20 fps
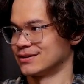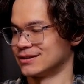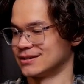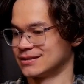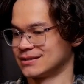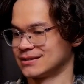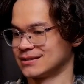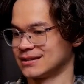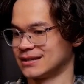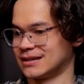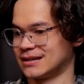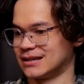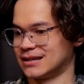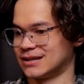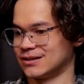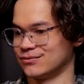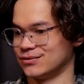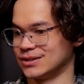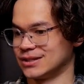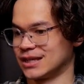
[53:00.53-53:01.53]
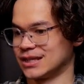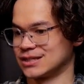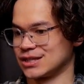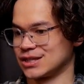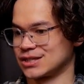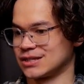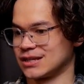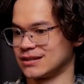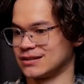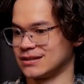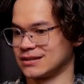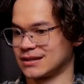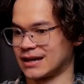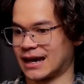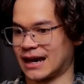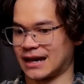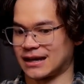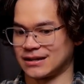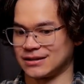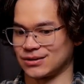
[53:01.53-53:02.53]
the realization I think
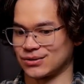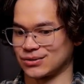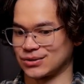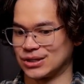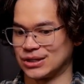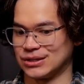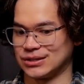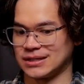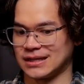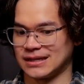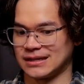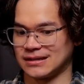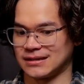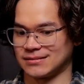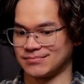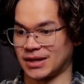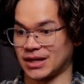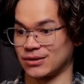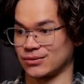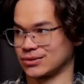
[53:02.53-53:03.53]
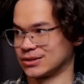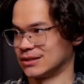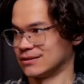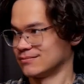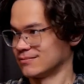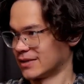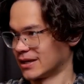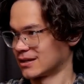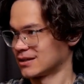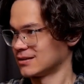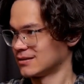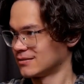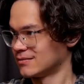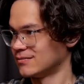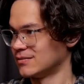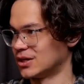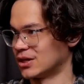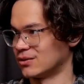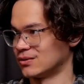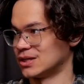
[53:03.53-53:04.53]
I had in my early
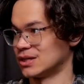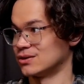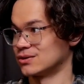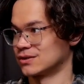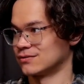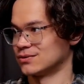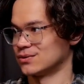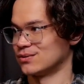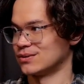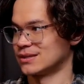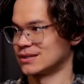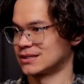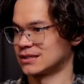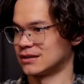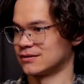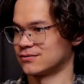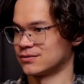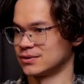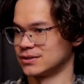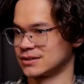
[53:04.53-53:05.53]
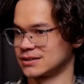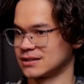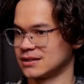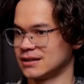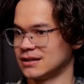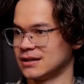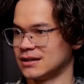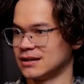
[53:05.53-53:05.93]
years of doing this stuff was